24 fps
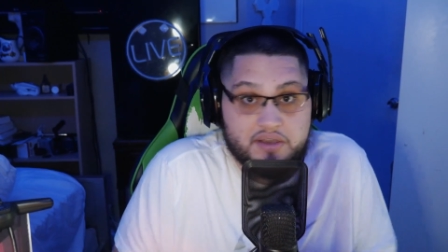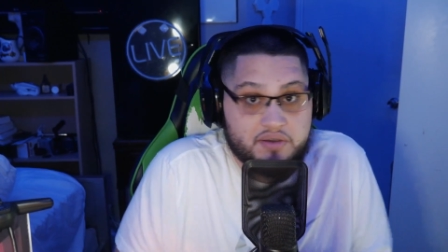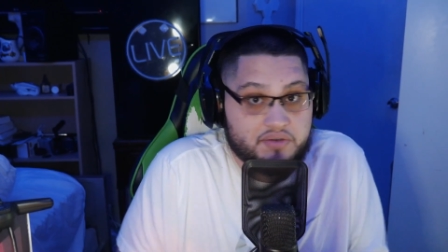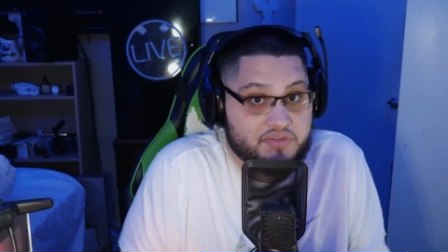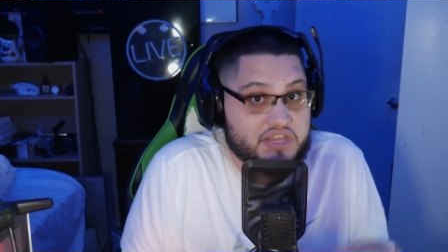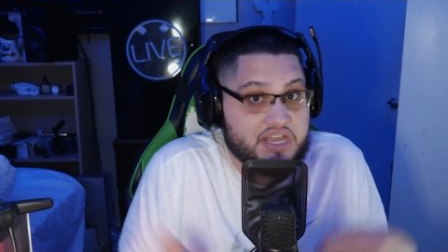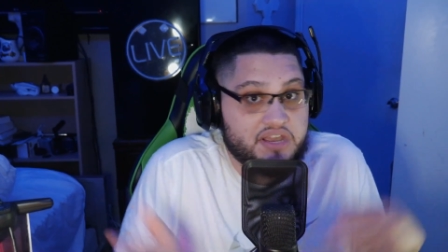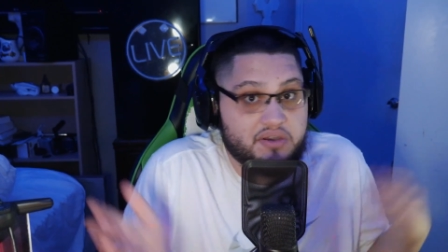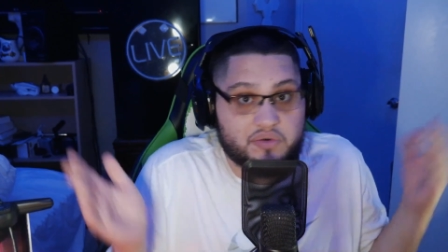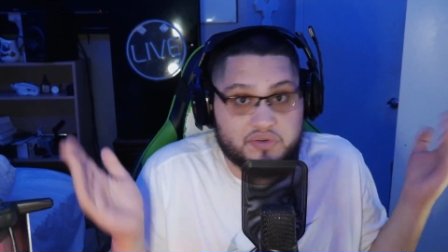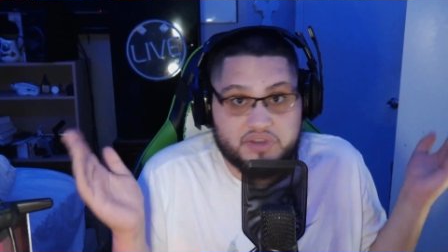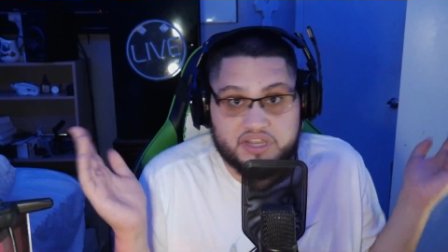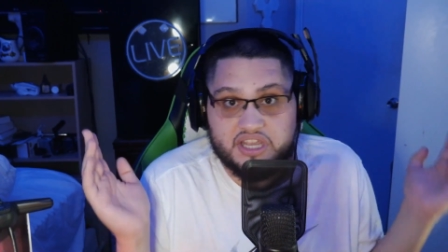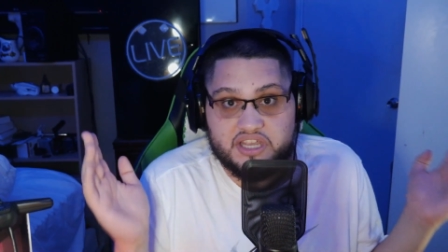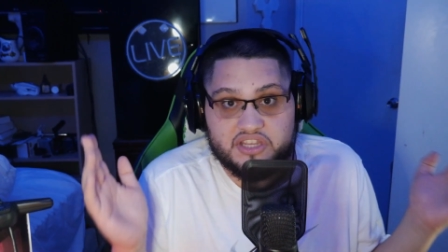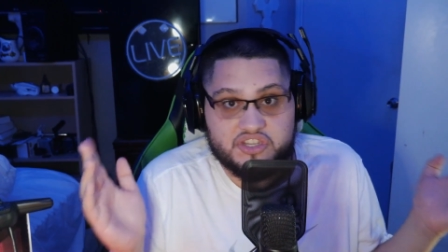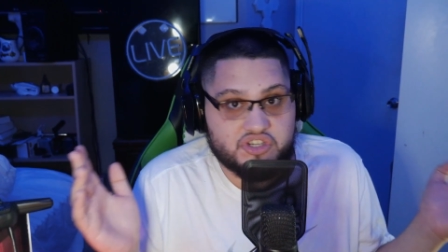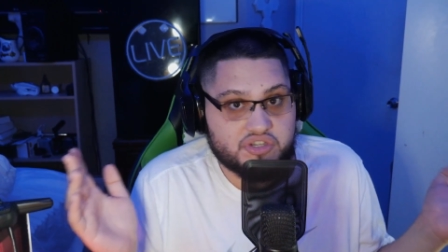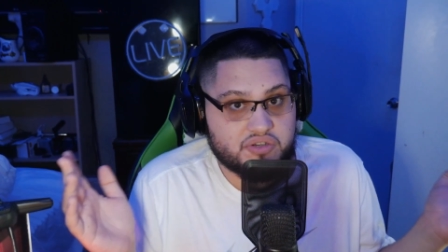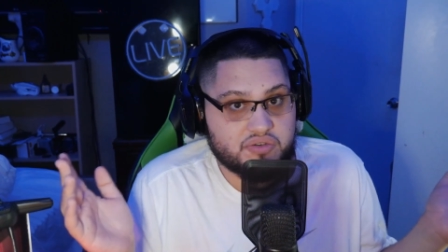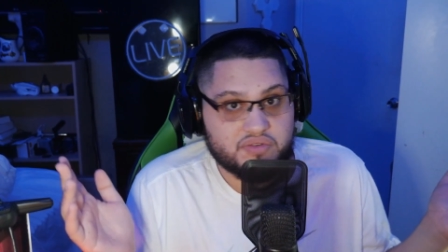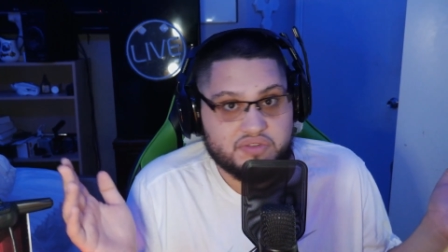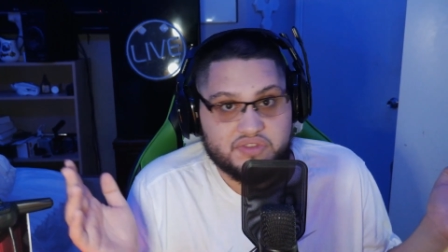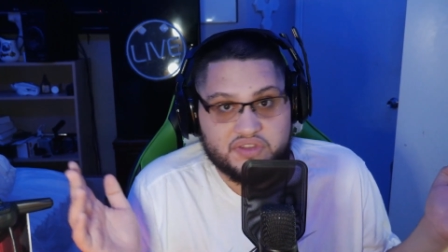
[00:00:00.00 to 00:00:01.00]
they'll get
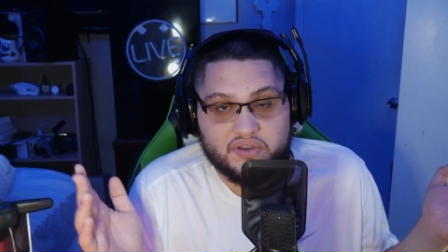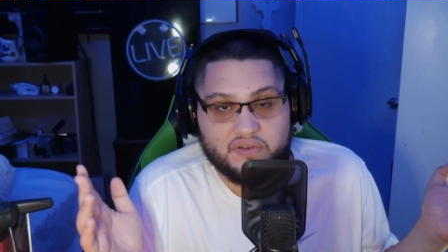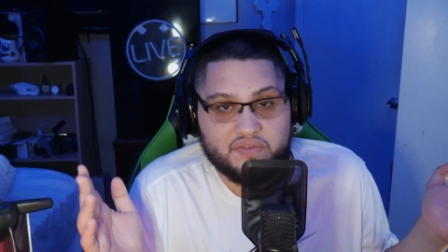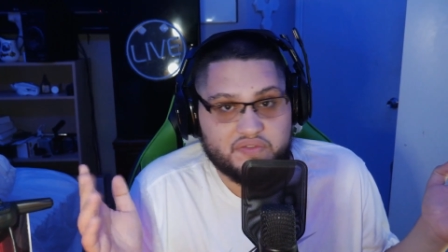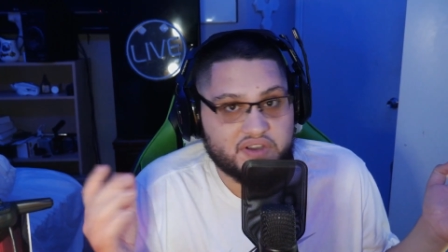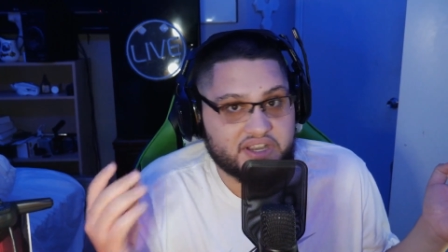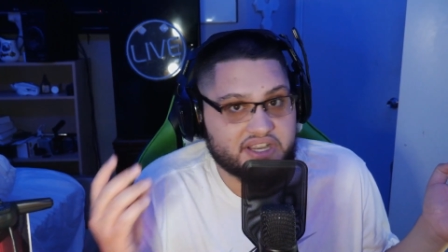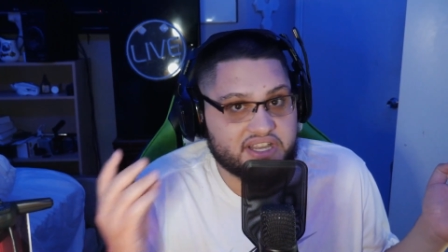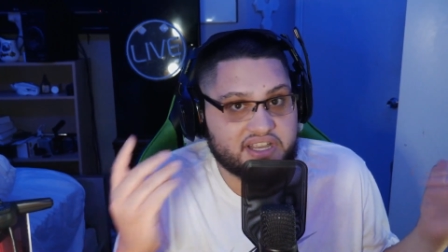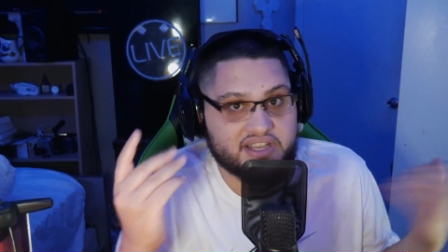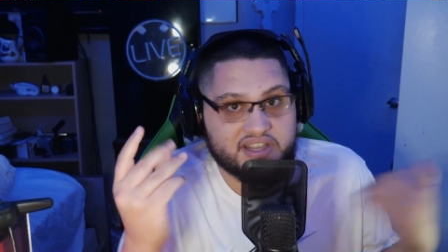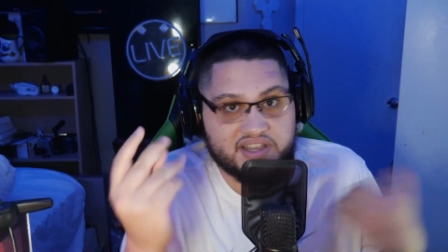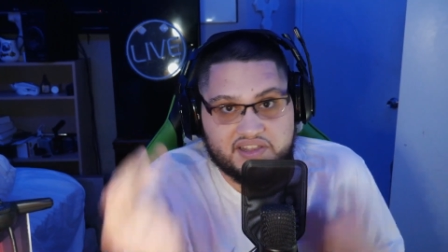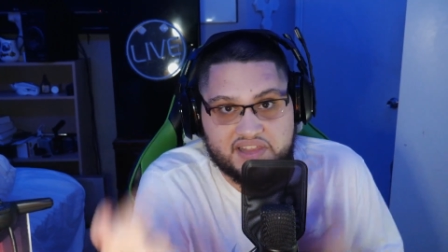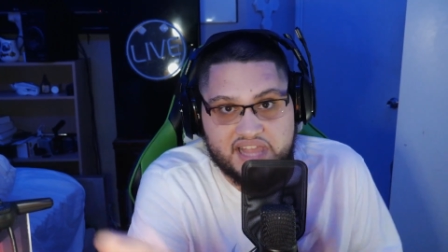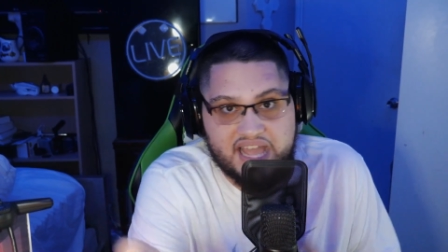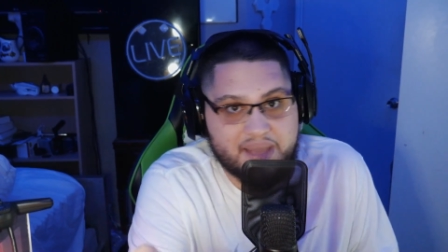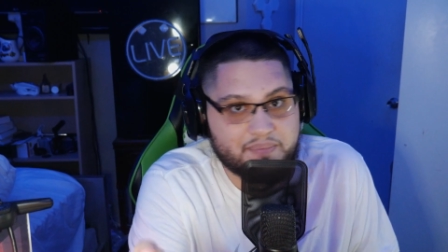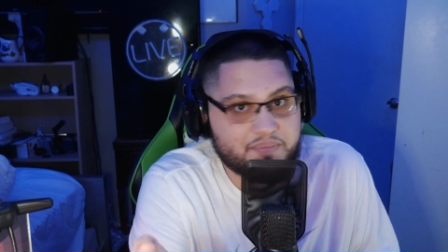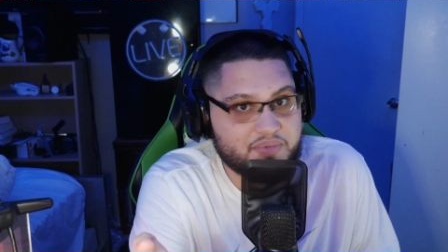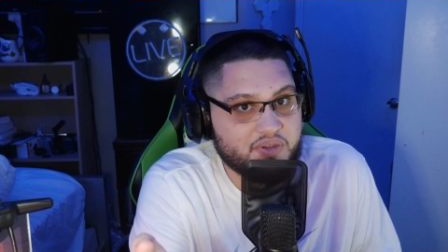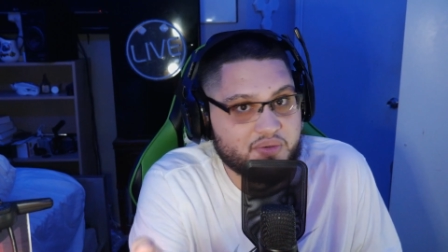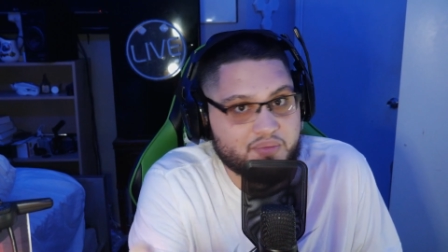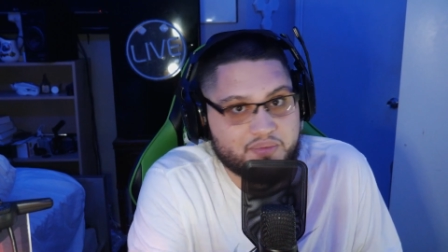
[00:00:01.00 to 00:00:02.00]
you. They'll fucking
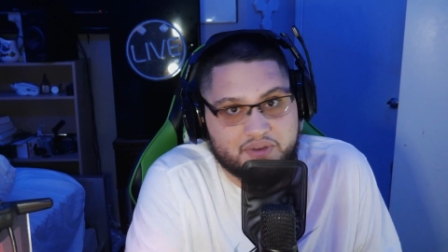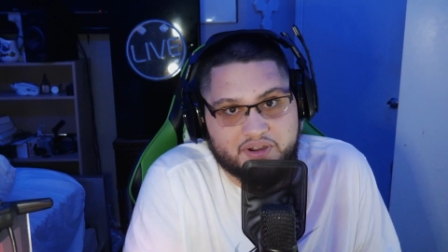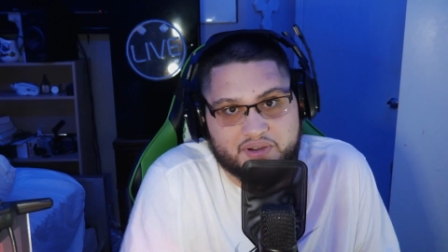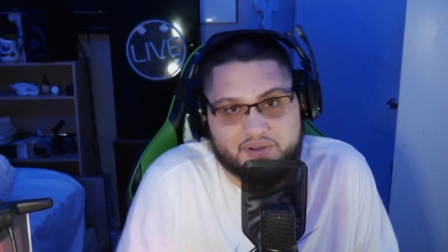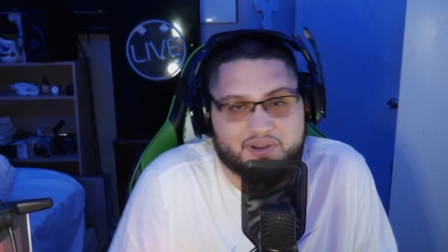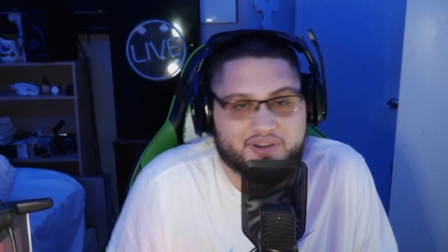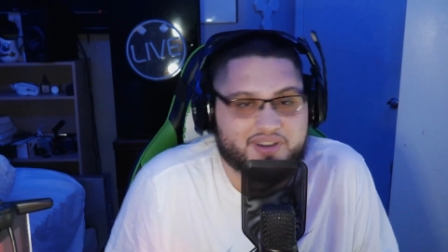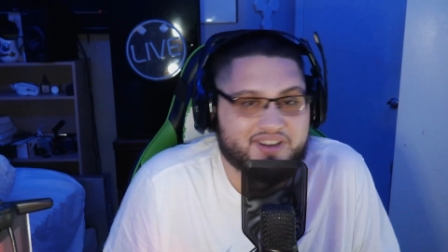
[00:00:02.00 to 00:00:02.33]
clap you, bro.